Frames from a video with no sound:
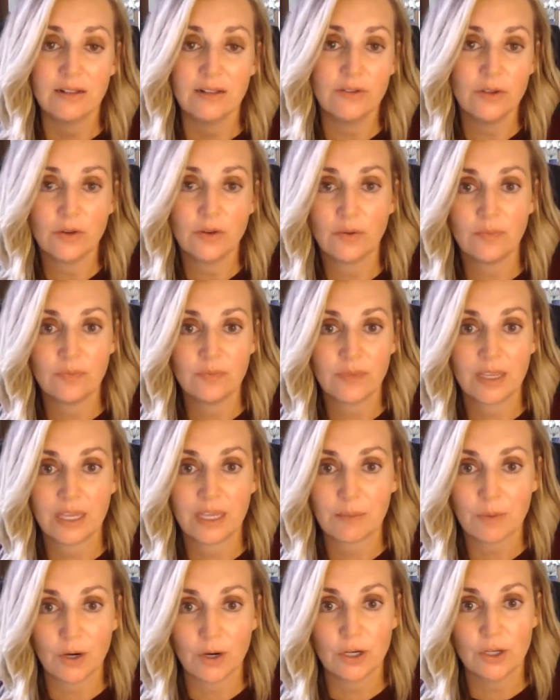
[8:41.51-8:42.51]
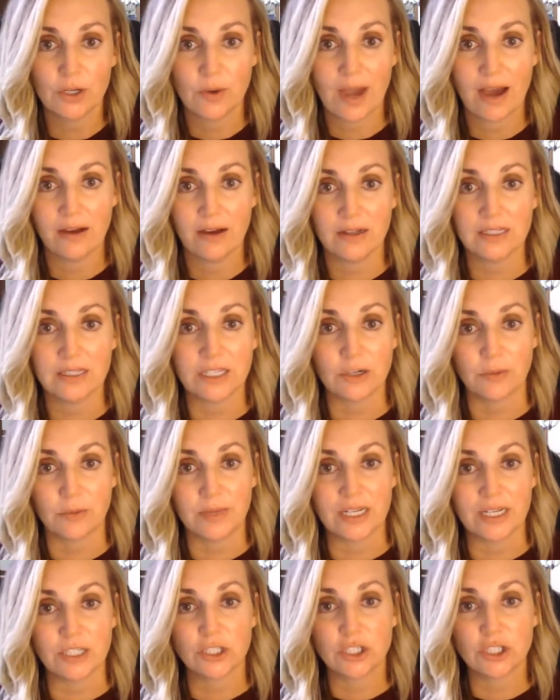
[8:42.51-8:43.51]
you know it can burn you out a little
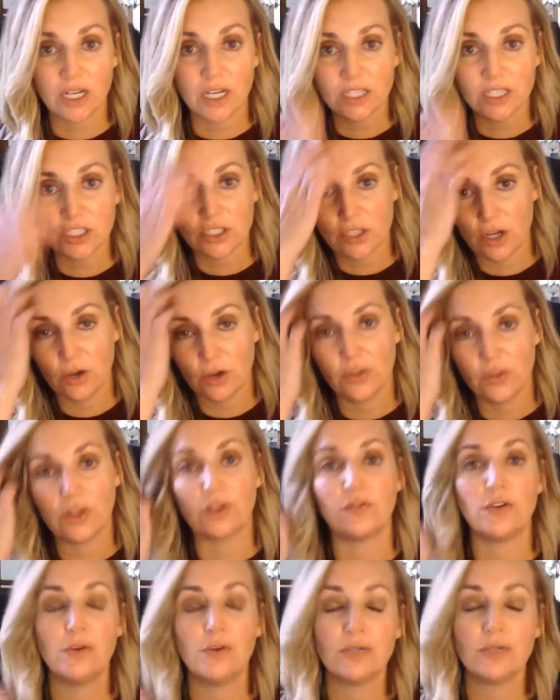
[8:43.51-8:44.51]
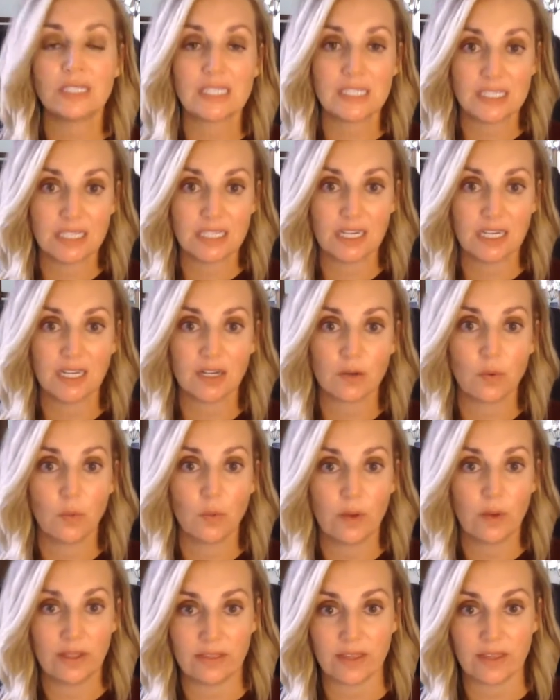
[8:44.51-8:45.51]
bit just know that if you stick
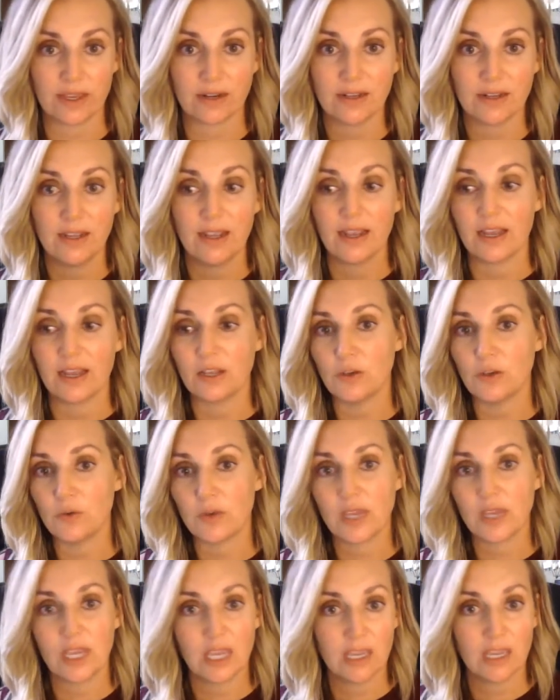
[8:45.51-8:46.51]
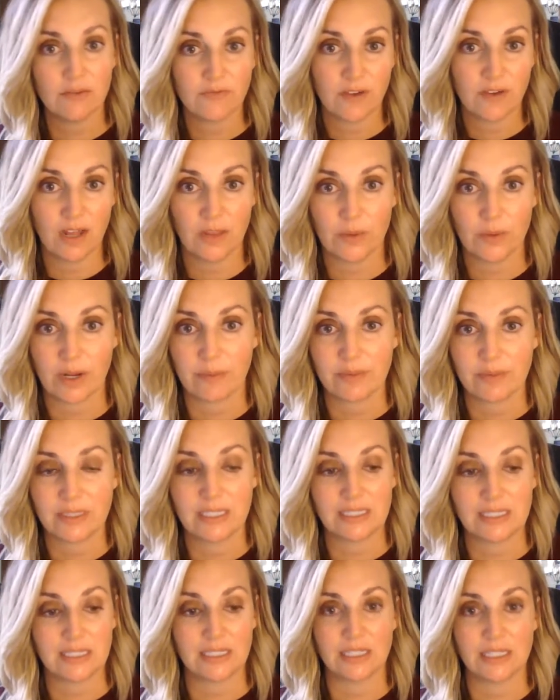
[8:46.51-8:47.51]
with it and you keep following up with
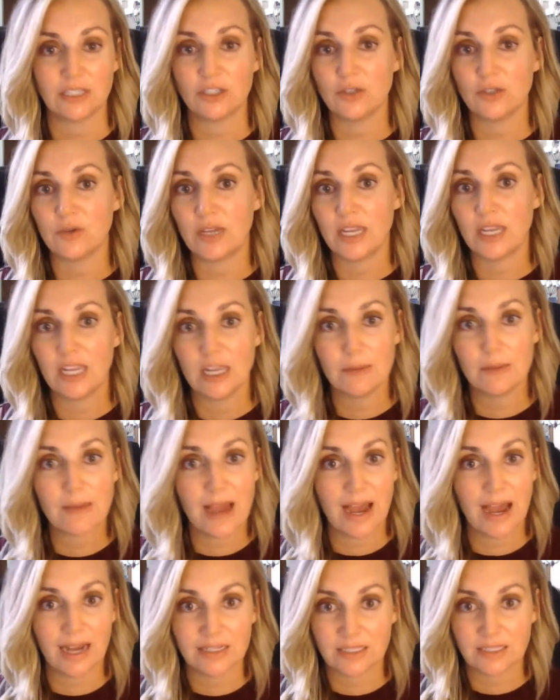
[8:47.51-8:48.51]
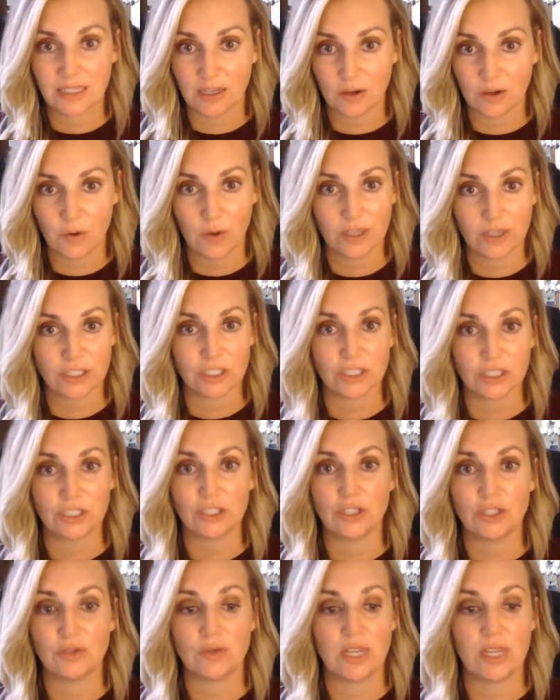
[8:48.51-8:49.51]
these leads you keep asking
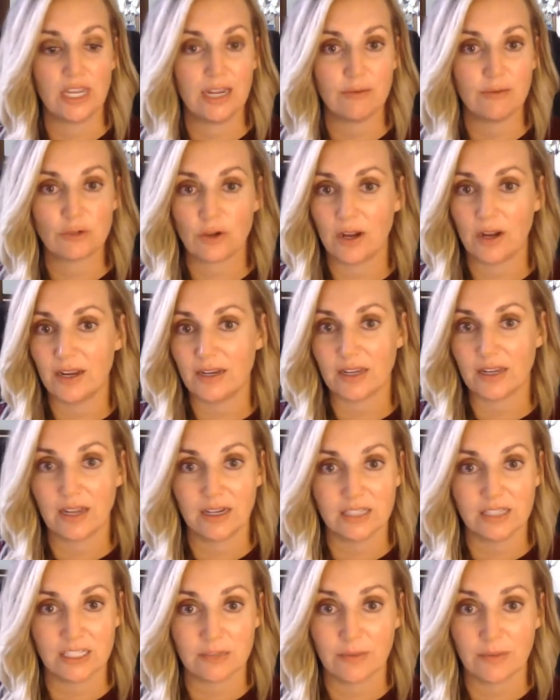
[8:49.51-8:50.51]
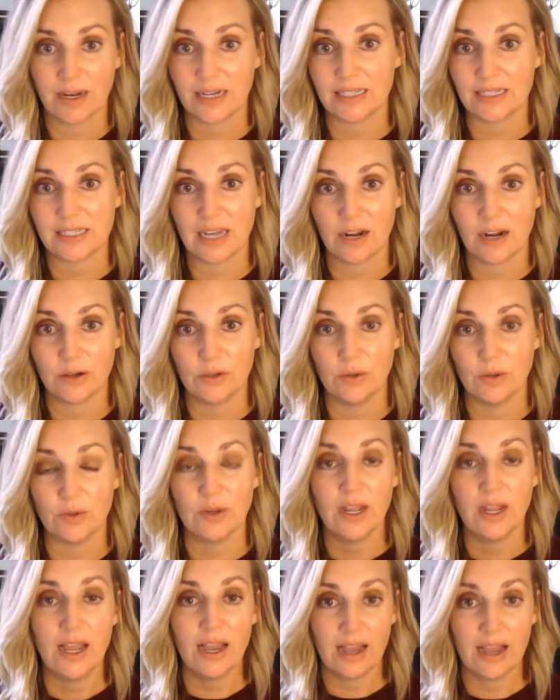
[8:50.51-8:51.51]
questions you keep trying to customize how you
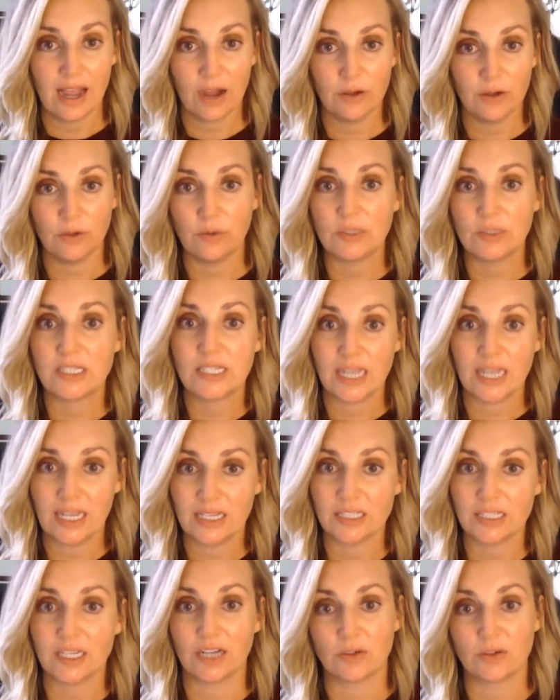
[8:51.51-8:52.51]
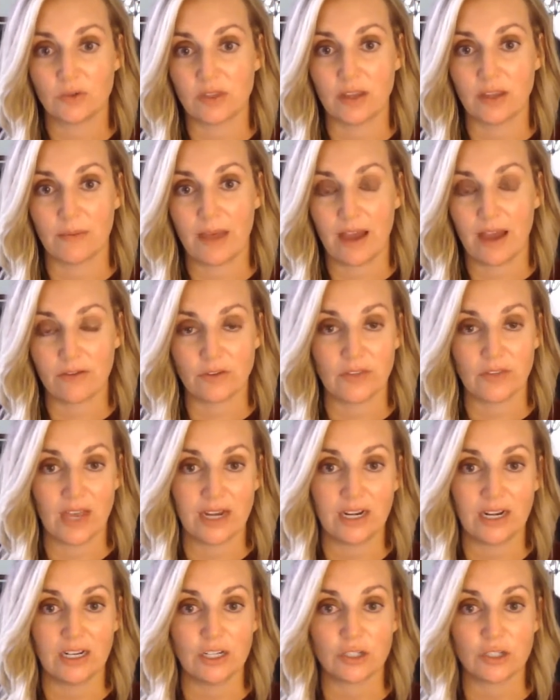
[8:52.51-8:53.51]
how you stay in touch with them after that
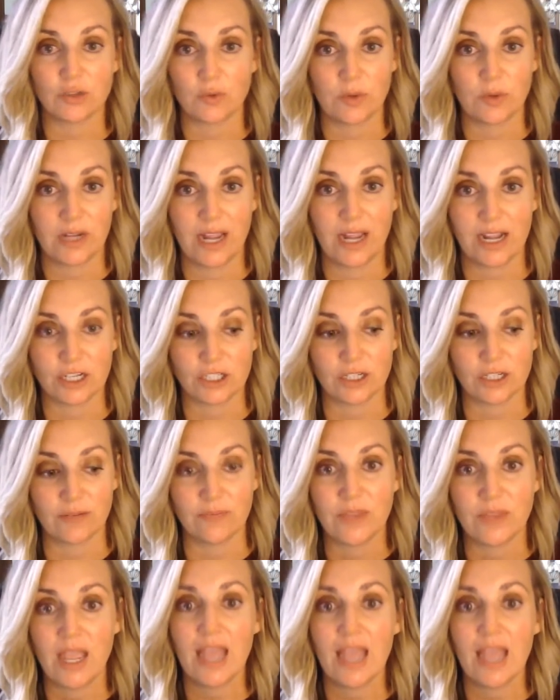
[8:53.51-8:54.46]
initial reaction